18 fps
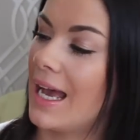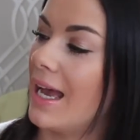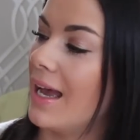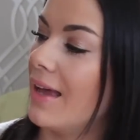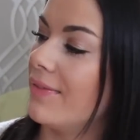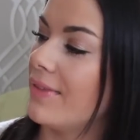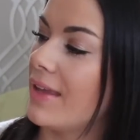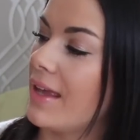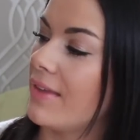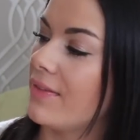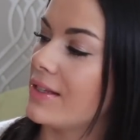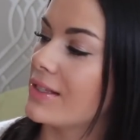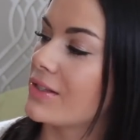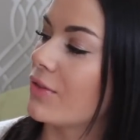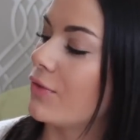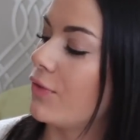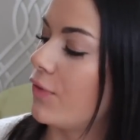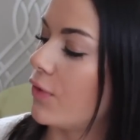And then
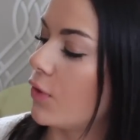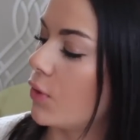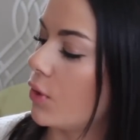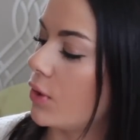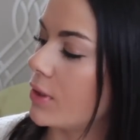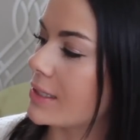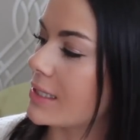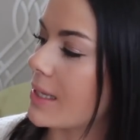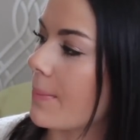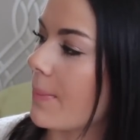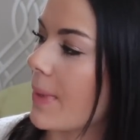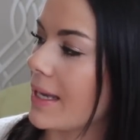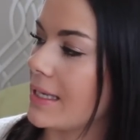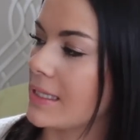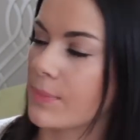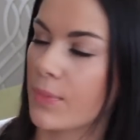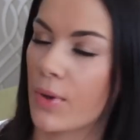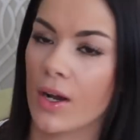this Flawless
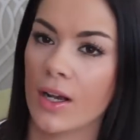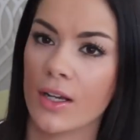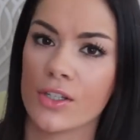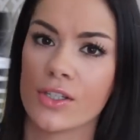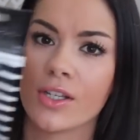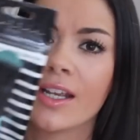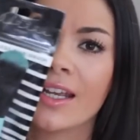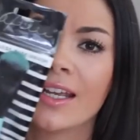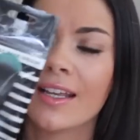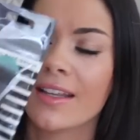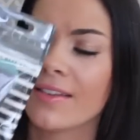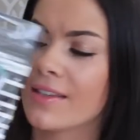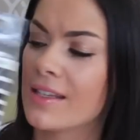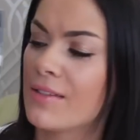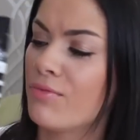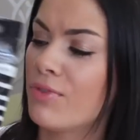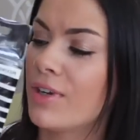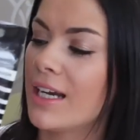Base Brush.
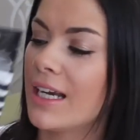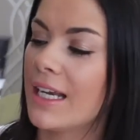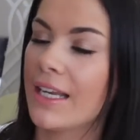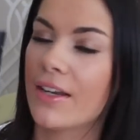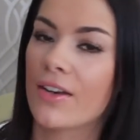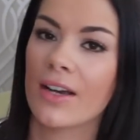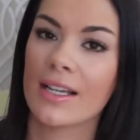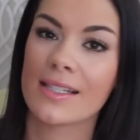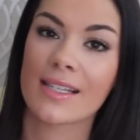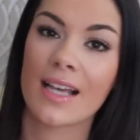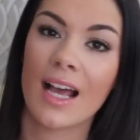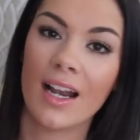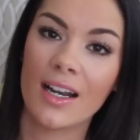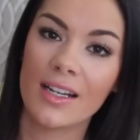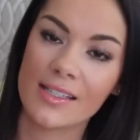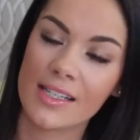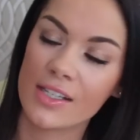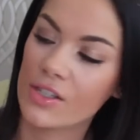They're really nice
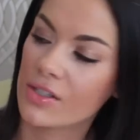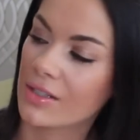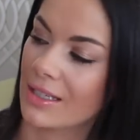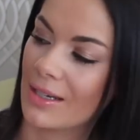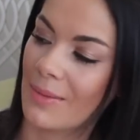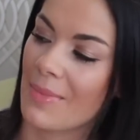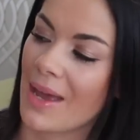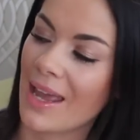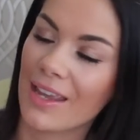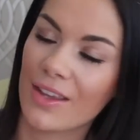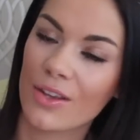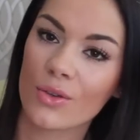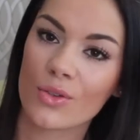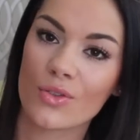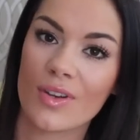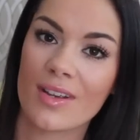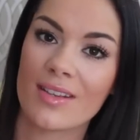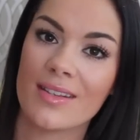colours. They're just gonna make
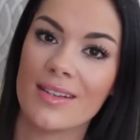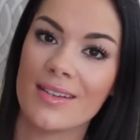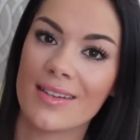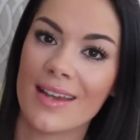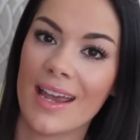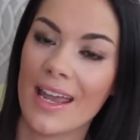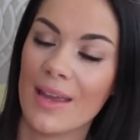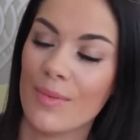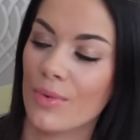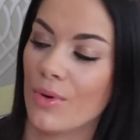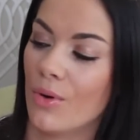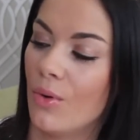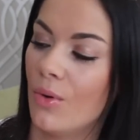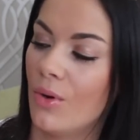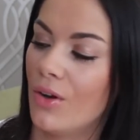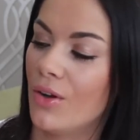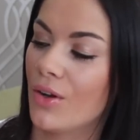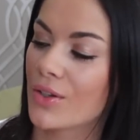your dressing
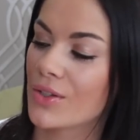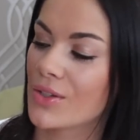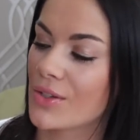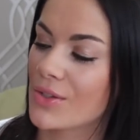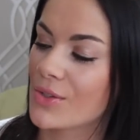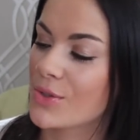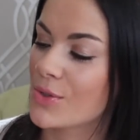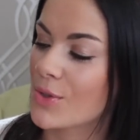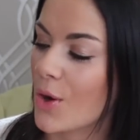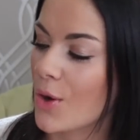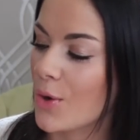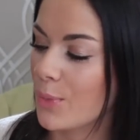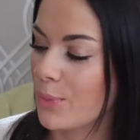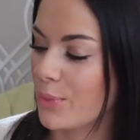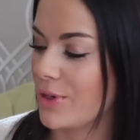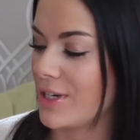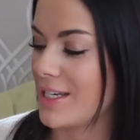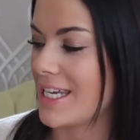table look so
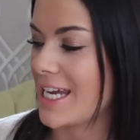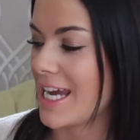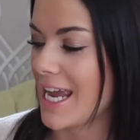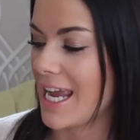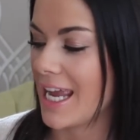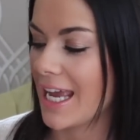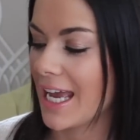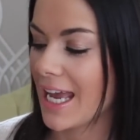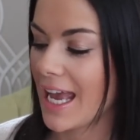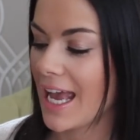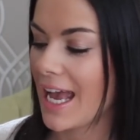pretty.